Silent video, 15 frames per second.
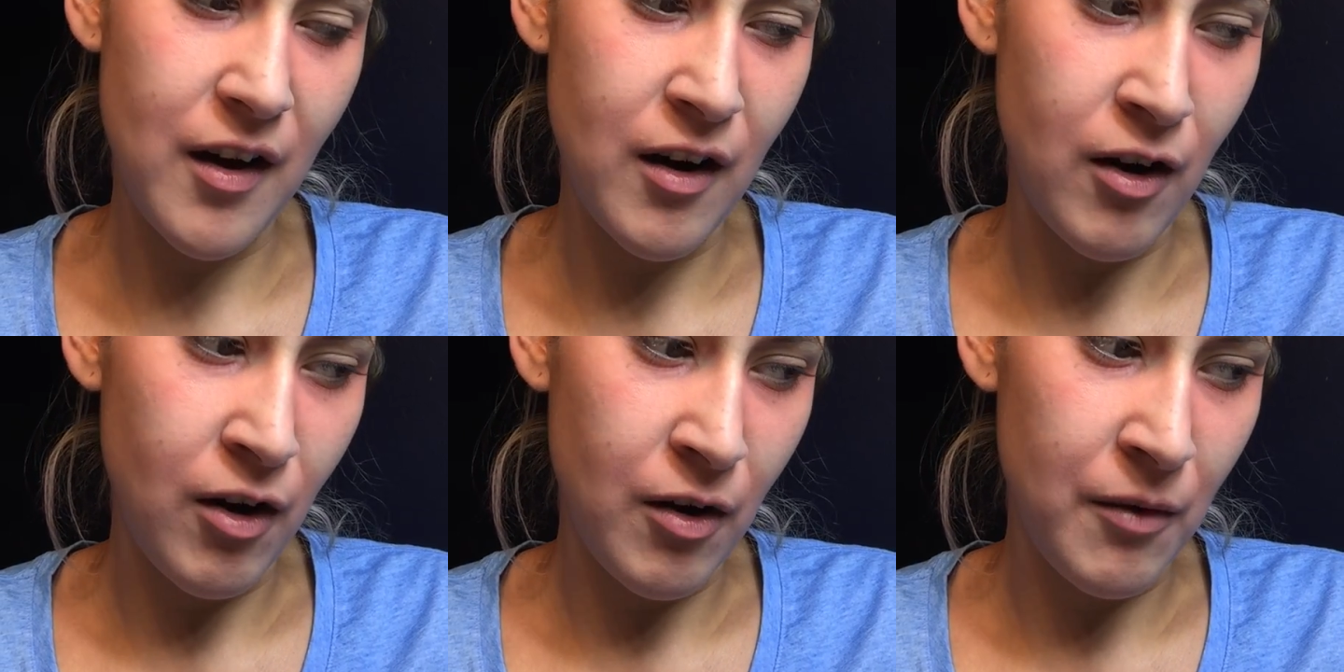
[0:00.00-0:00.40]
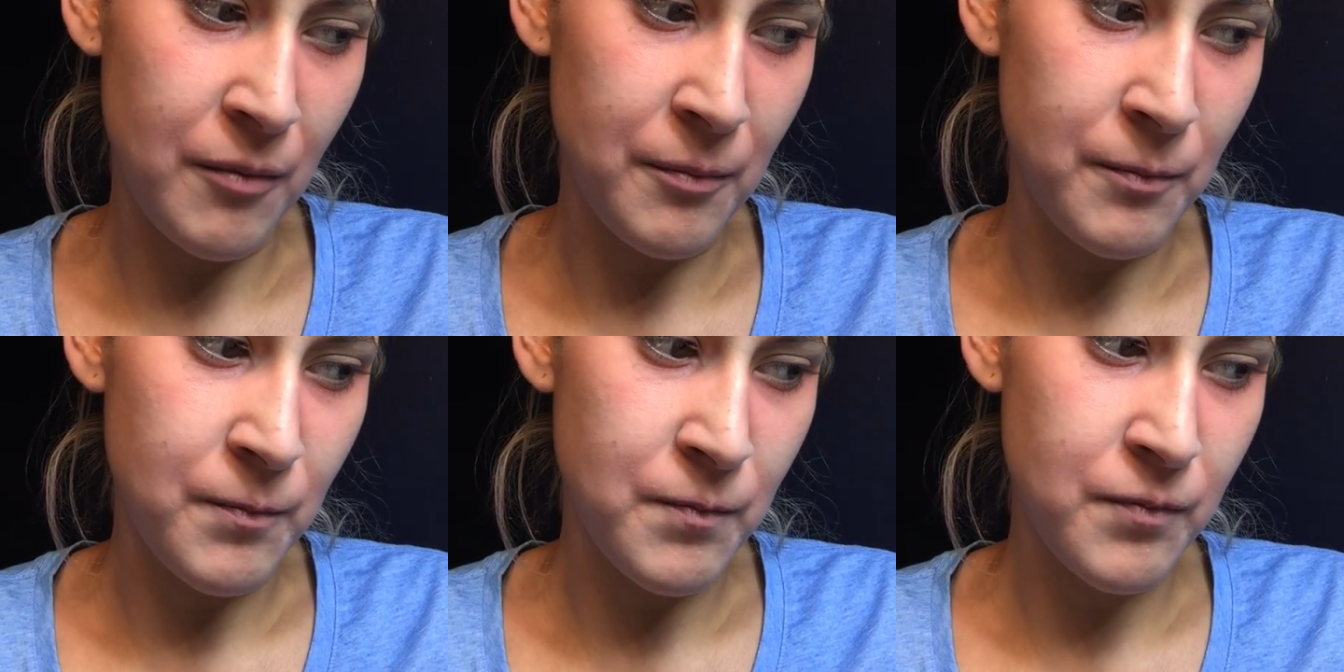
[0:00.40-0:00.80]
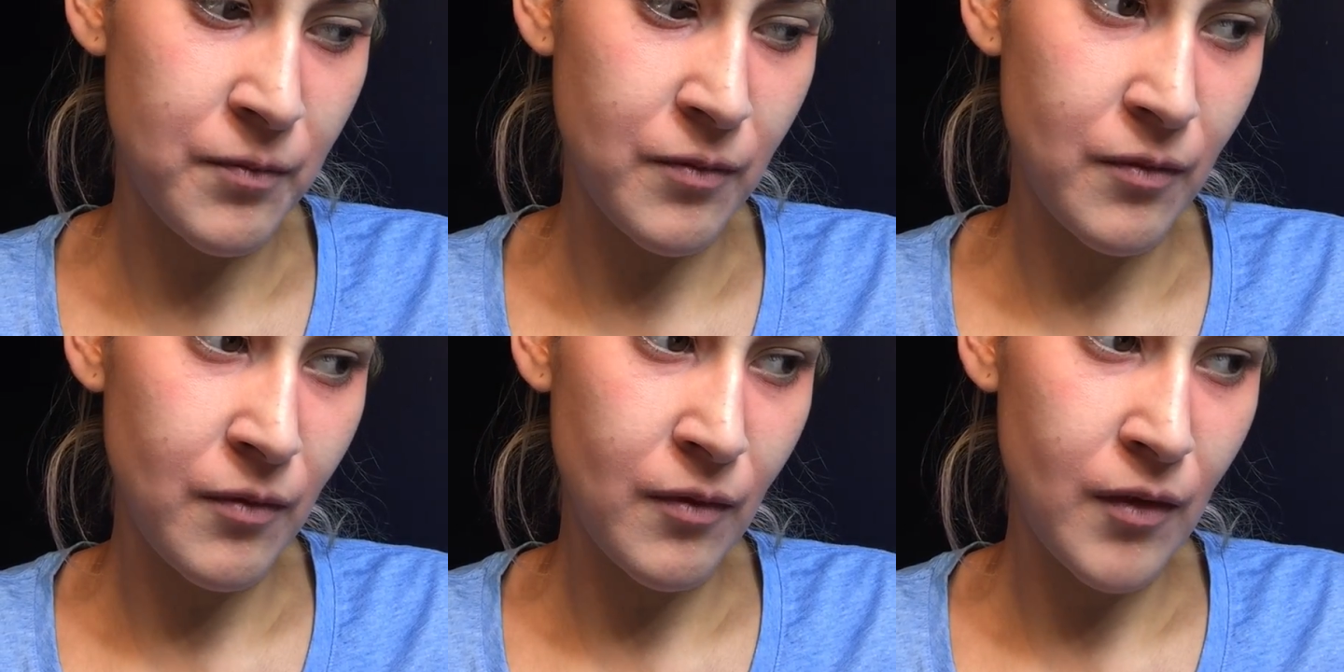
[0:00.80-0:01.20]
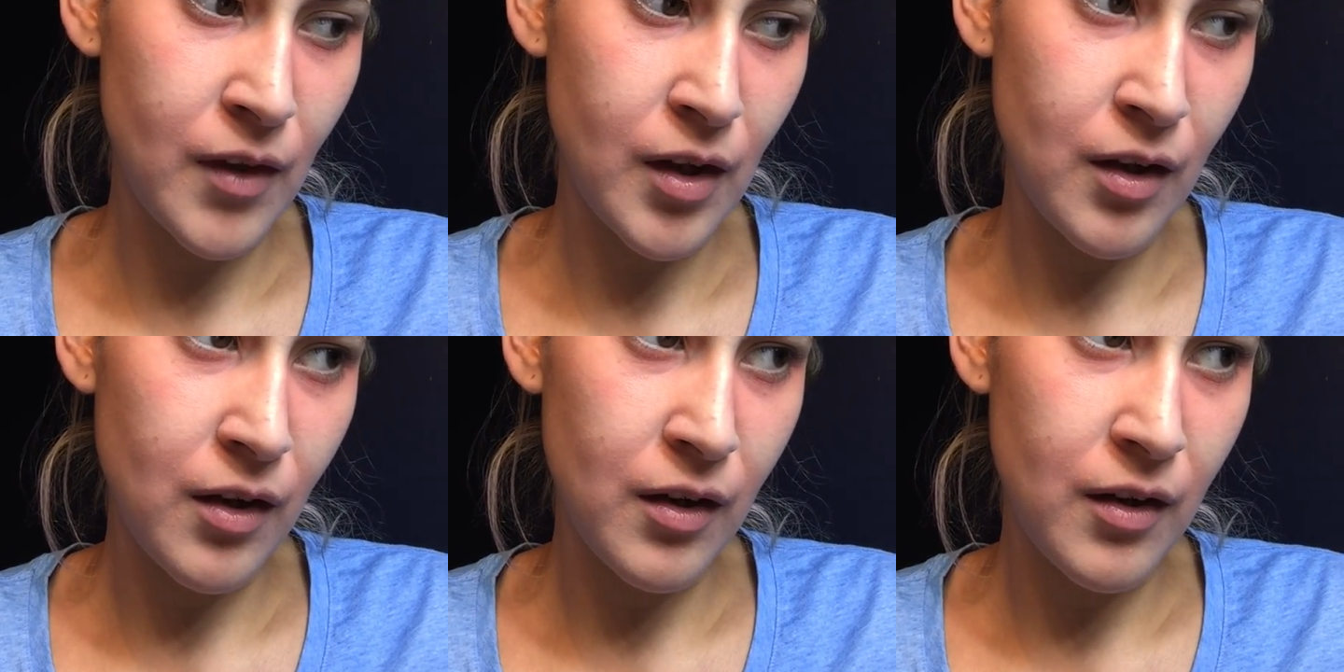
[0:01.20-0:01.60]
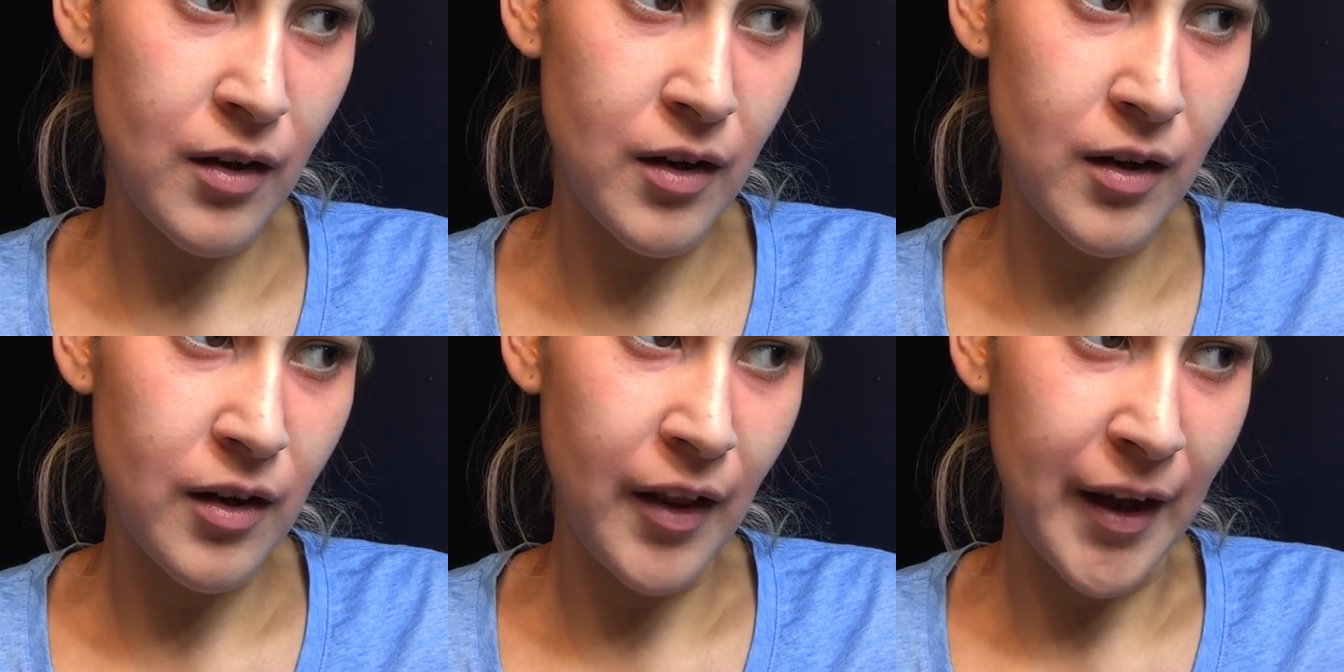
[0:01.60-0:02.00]

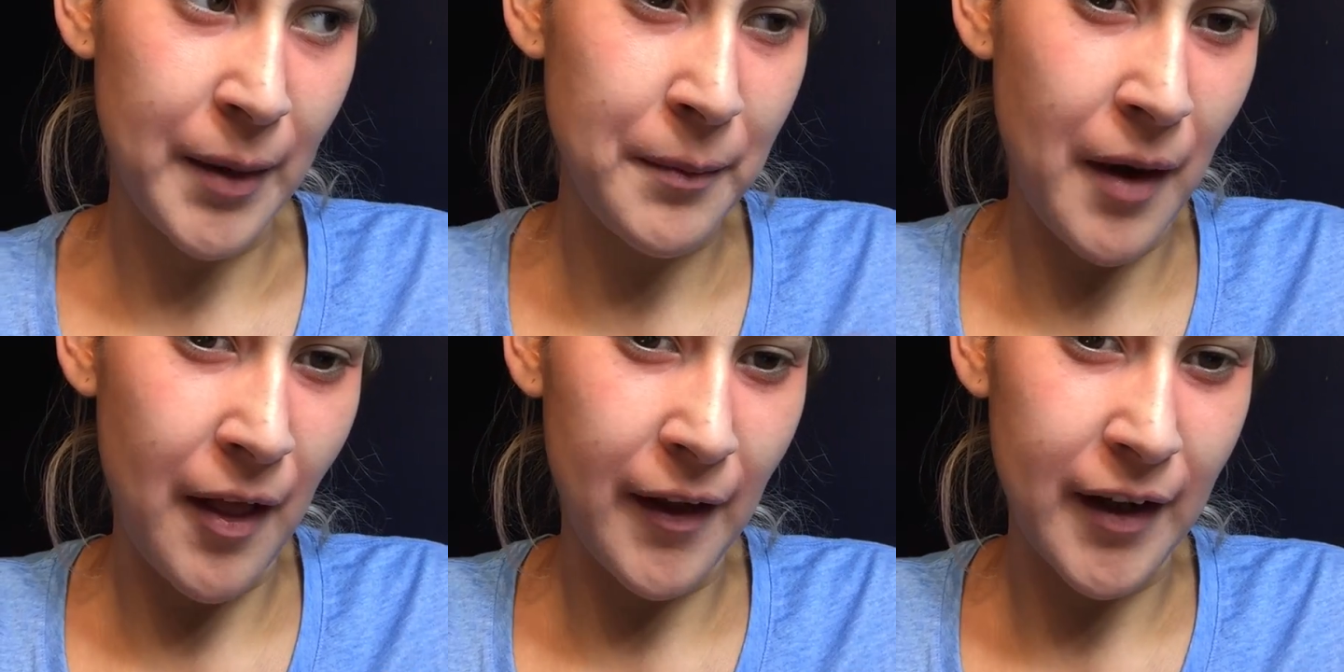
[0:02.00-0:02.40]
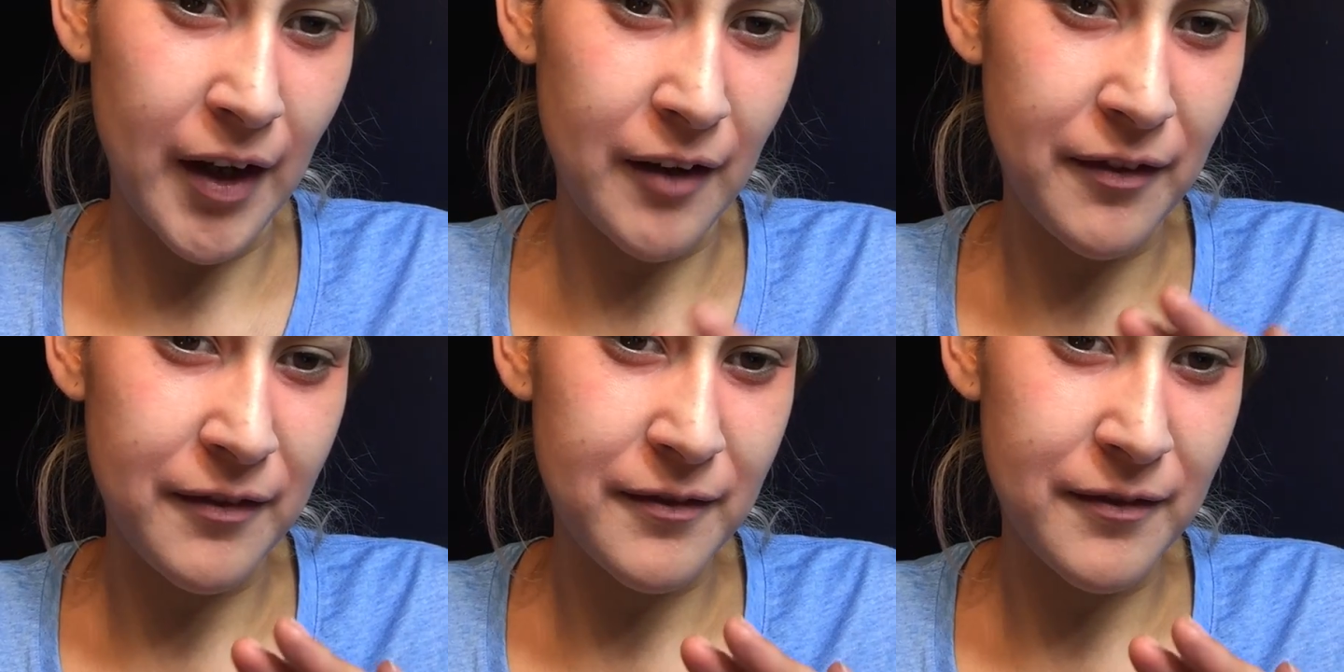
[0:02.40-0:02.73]
like, I'm not like,